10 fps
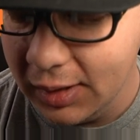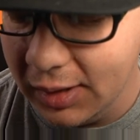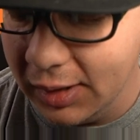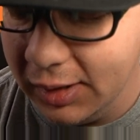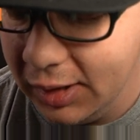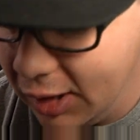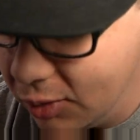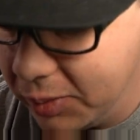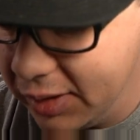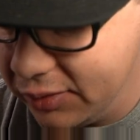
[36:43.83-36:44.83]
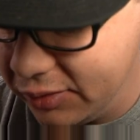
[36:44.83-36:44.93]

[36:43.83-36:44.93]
And here we get to